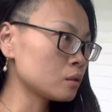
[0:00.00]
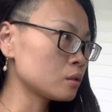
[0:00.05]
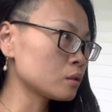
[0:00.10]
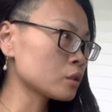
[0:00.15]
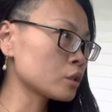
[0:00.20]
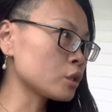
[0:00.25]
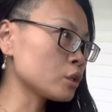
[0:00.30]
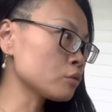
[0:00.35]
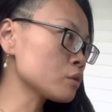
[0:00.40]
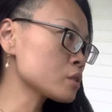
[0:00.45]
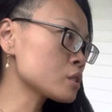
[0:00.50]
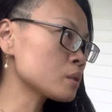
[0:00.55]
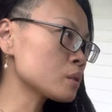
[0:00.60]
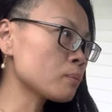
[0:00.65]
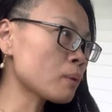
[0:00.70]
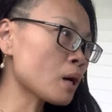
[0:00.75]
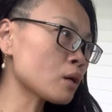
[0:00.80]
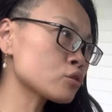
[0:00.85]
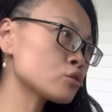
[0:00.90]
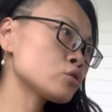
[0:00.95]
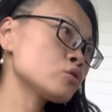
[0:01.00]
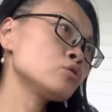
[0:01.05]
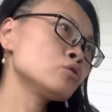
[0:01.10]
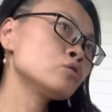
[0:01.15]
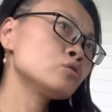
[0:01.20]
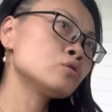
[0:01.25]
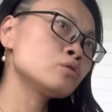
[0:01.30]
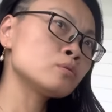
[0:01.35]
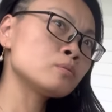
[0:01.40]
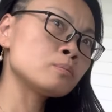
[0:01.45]
curious about
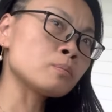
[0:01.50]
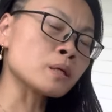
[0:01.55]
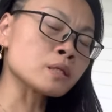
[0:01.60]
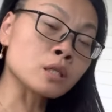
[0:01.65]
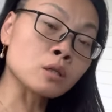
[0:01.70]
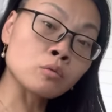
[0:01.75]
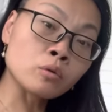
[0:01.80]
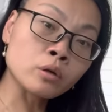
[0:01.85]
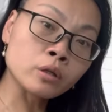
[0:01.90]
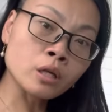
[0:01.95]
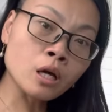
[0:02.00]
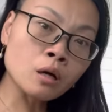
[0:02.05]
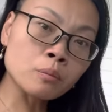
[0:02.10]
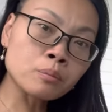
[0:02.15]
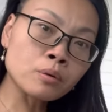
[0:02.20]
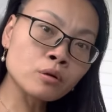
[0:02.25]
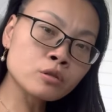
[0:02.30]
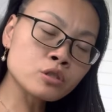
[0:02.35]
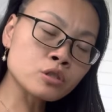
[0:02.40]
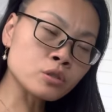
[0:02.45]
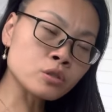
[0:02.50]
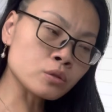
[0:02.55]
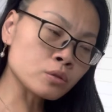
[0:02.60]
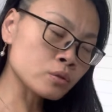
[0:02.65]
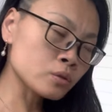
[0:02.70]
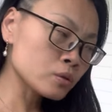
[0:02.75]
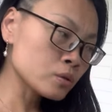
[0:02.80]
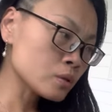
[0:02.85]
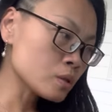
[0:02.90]
you, but they will not approach you.